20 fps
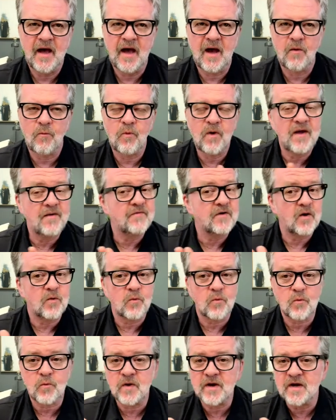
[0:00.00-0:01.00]
we have a
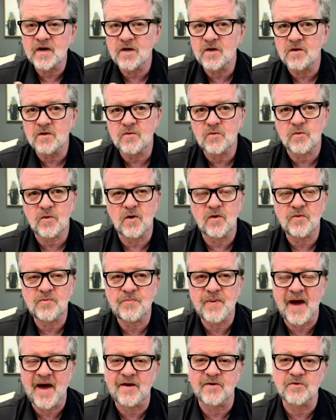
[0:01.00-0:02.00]
real growth
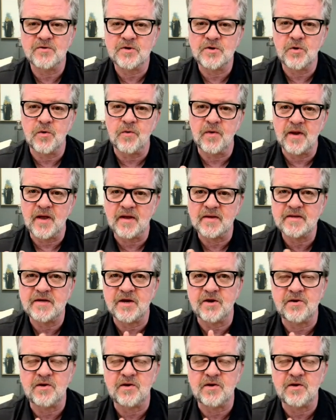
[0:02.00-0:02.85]
pattern going on here.